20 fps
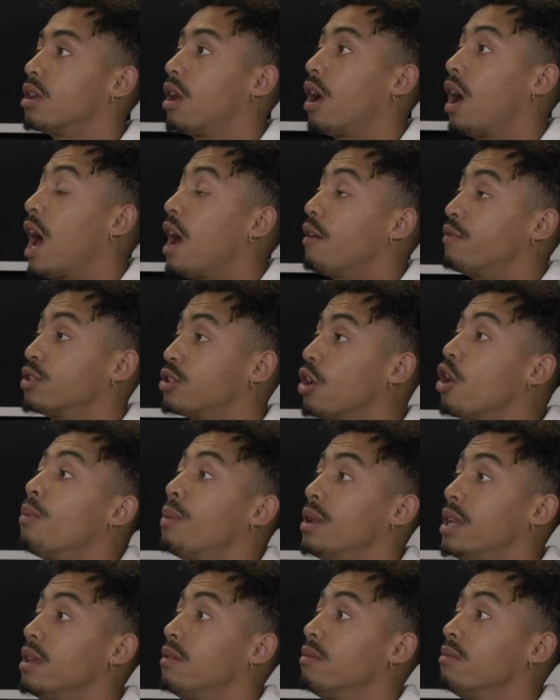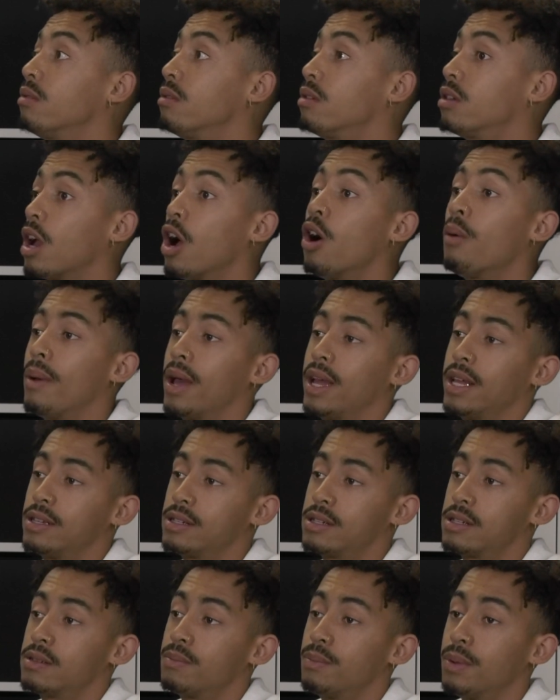have so many girl
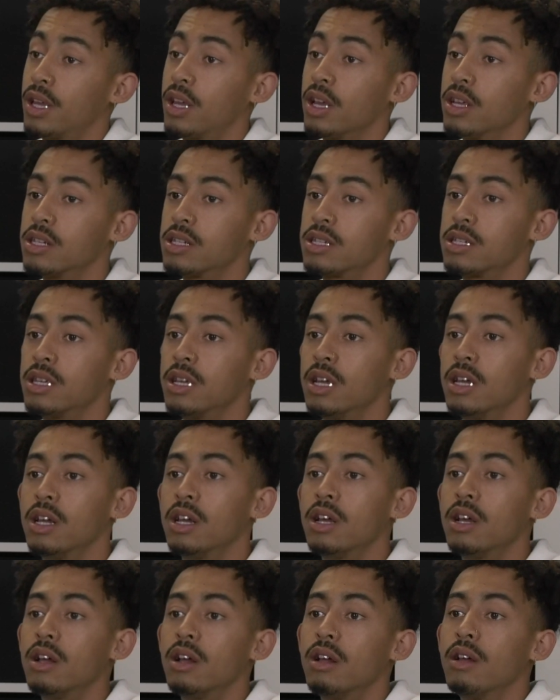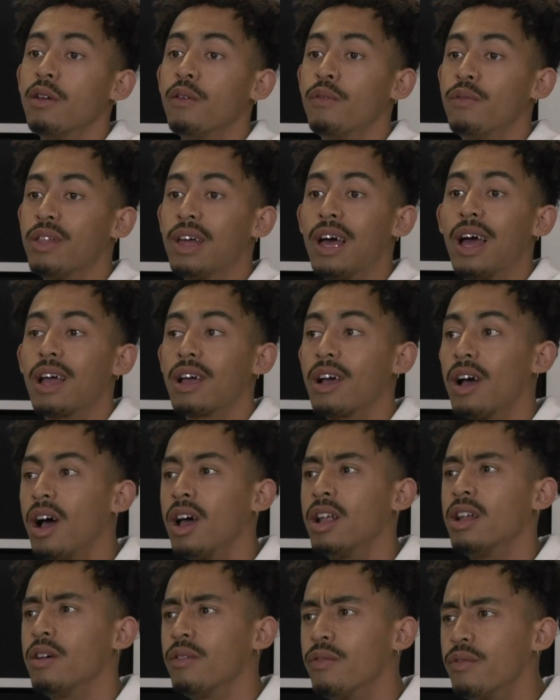mates, because of that
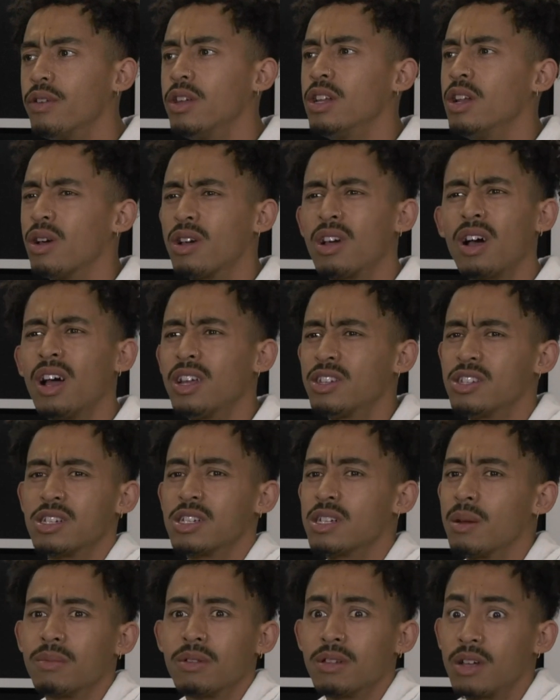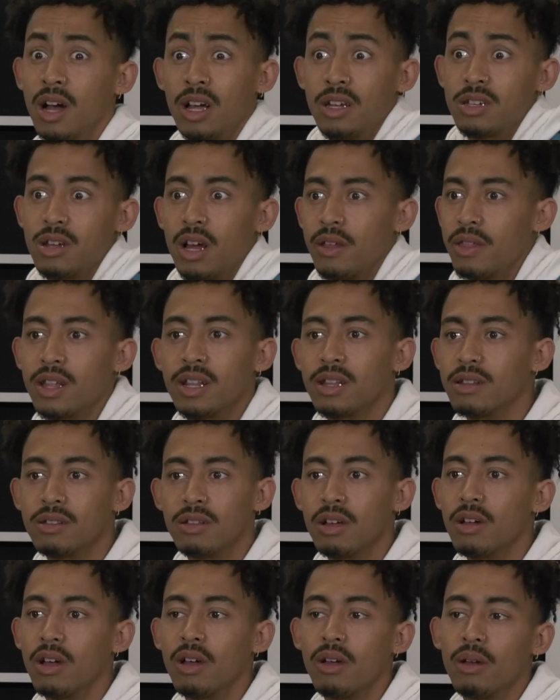kind of, guys I
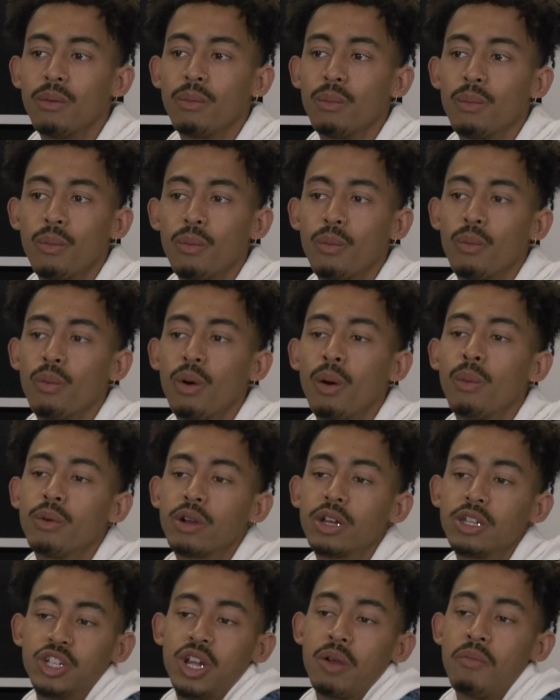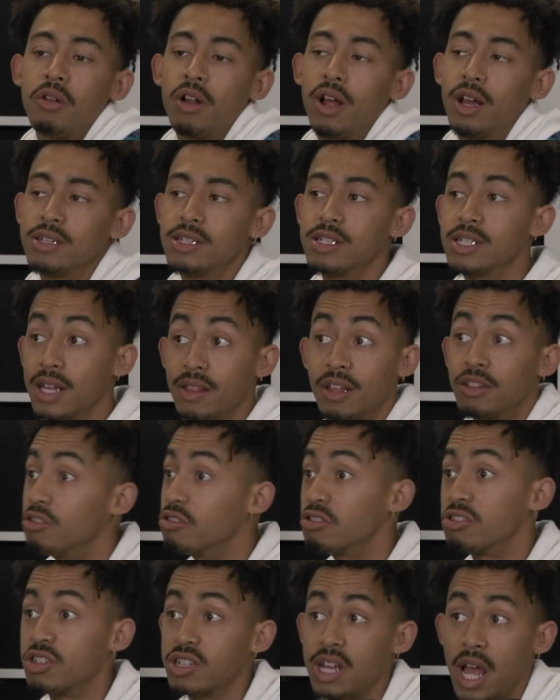think one could generalize and say they do
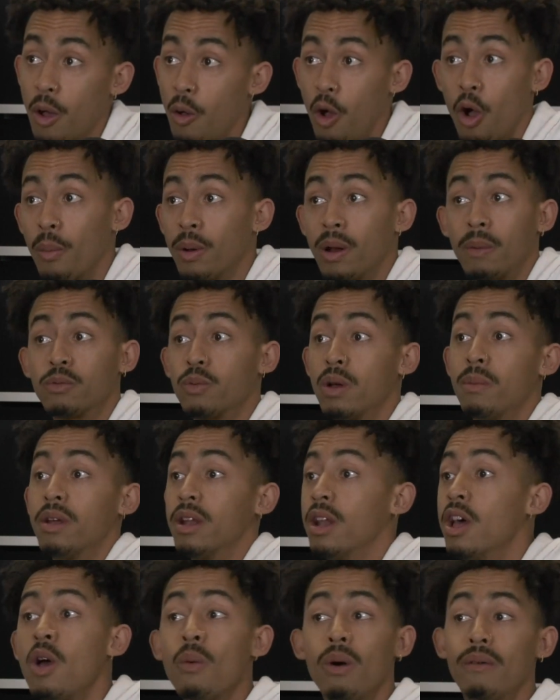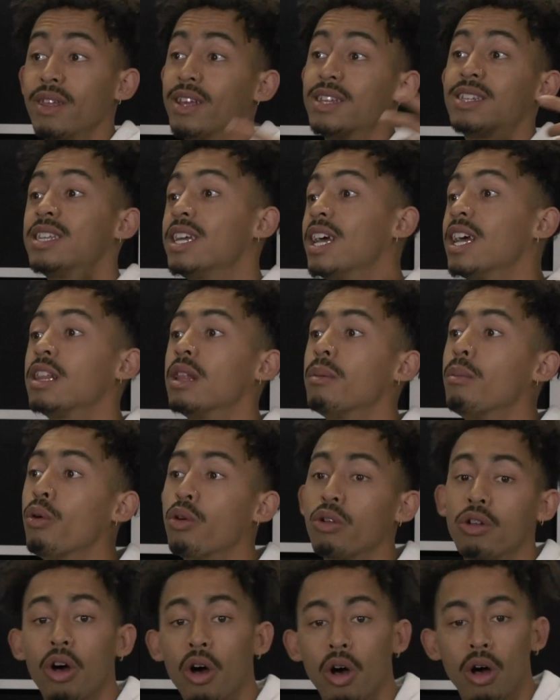is just open up to women, whether they're seeing them or
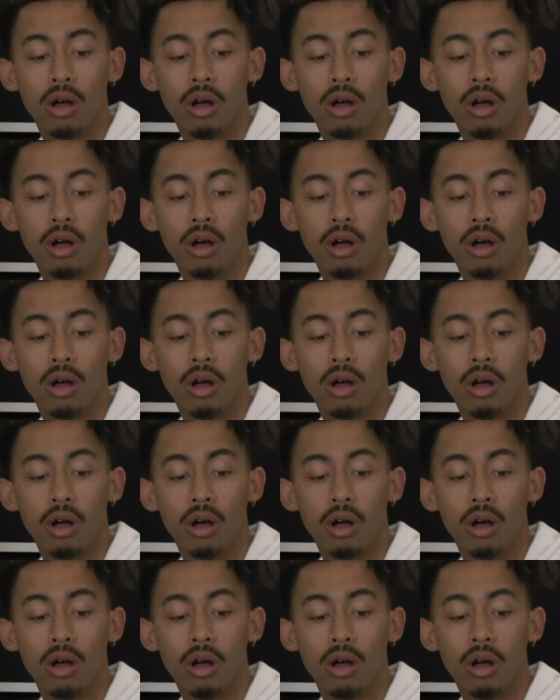not.